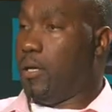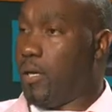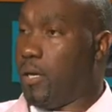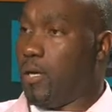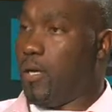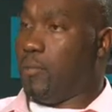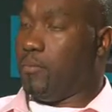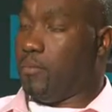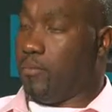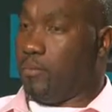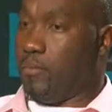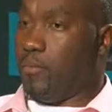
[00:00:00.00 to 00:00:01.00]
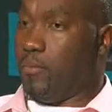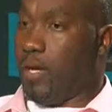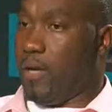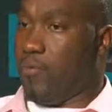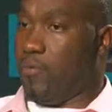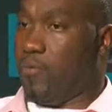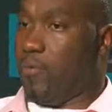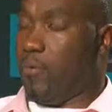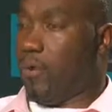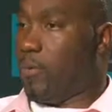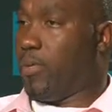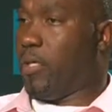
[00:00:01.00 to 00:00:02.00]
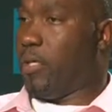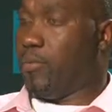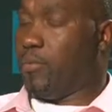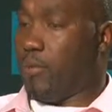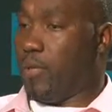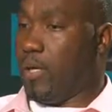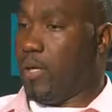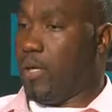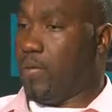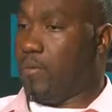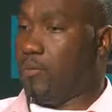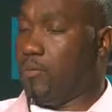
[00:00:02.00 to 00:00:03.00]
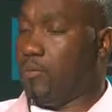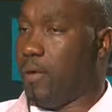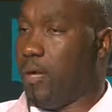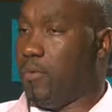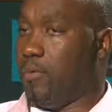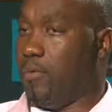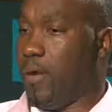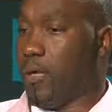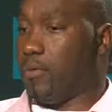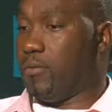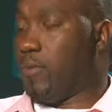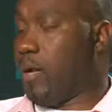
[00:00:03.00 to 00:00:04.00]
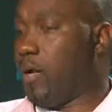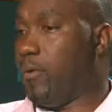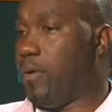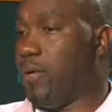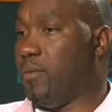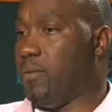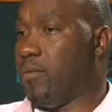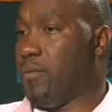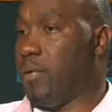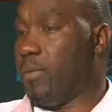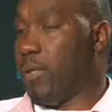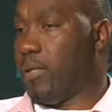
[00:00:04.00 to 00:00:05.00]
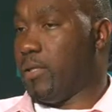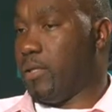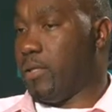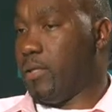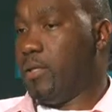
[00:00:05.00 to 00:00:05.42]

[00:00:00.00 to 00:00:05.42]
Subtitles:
Um, we have worked with them, and in fact, tomorrow we're going to be doing a planting